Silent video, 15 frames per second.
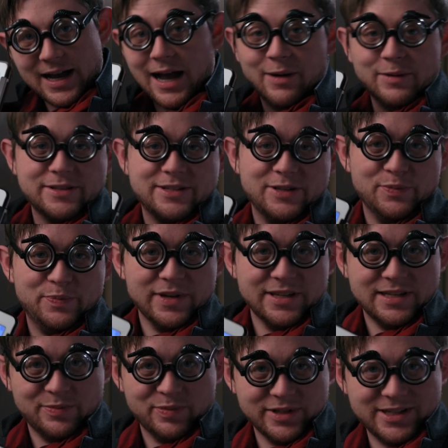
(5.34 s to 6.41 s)
I was too
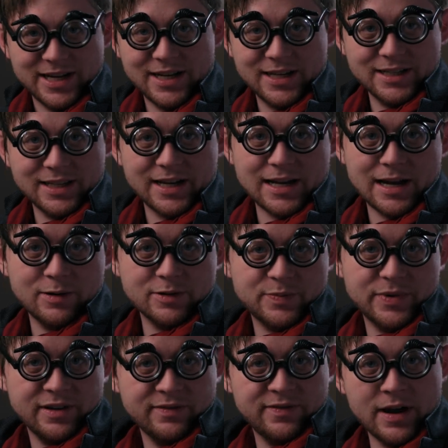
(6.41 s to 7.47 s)
busy pretending like I was
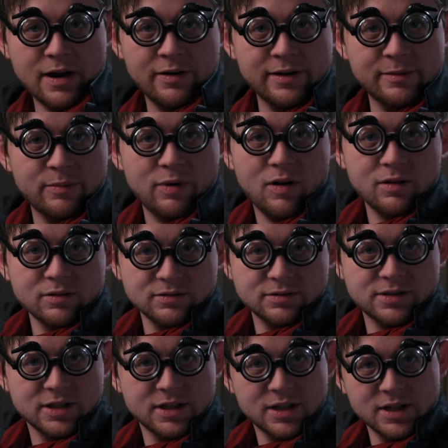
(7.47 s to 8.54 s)
being very
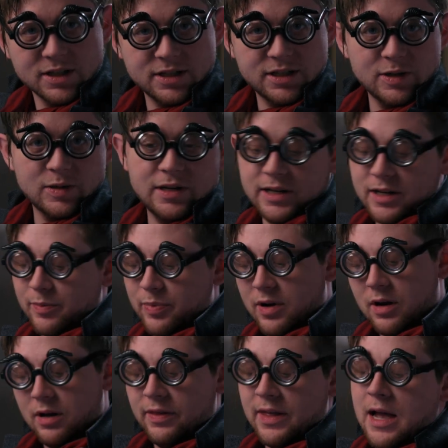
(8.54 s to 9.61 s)
important, doodling
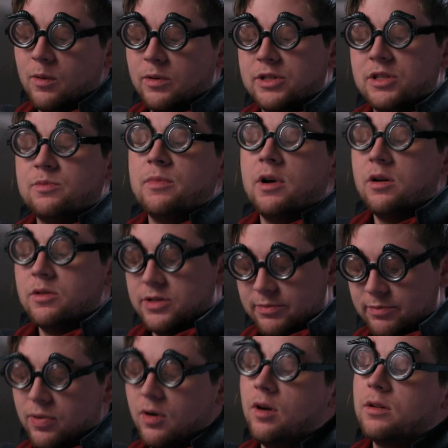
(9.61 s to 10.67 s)
upon that which is most
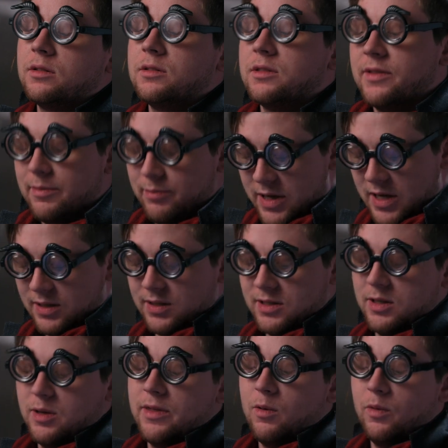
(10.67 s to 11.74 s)
important that makes it
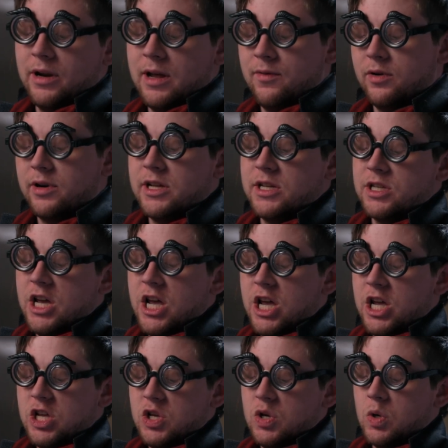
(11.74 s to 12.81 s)
so that whatever it is
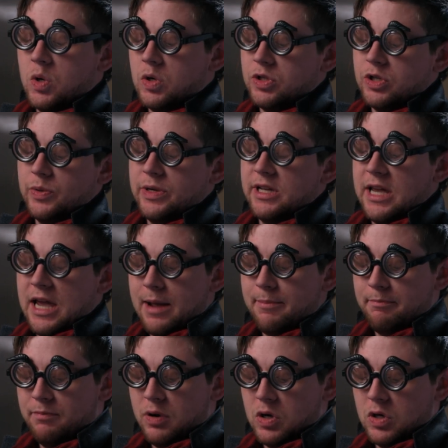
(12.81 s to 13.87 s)
you're doing can't
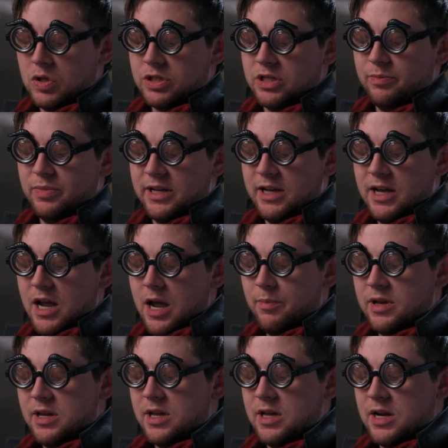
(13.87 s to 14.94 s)
possibly
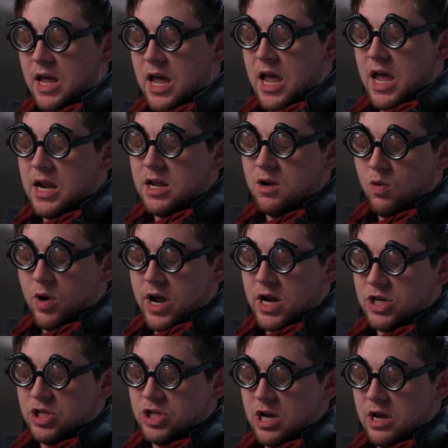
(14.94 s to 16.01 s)
be in any way,
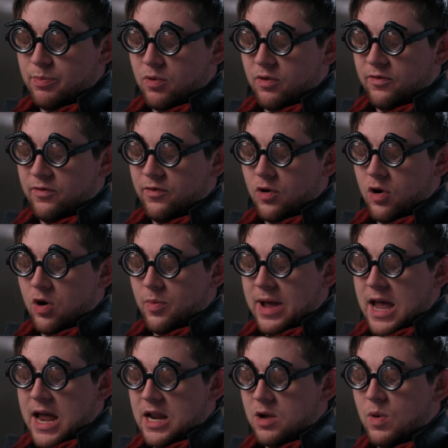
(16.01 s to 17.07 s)
shape, or form
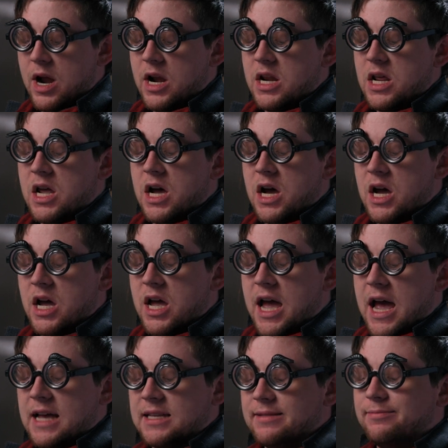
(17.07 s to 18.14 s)
anywhere near
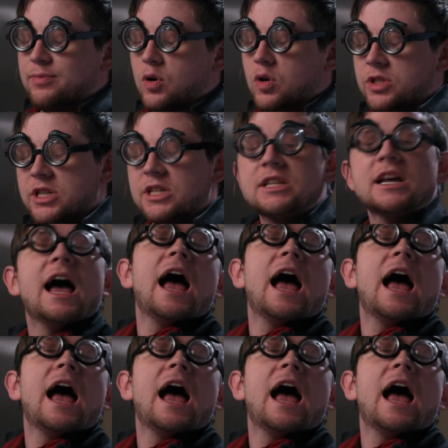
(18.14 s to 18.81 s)
as important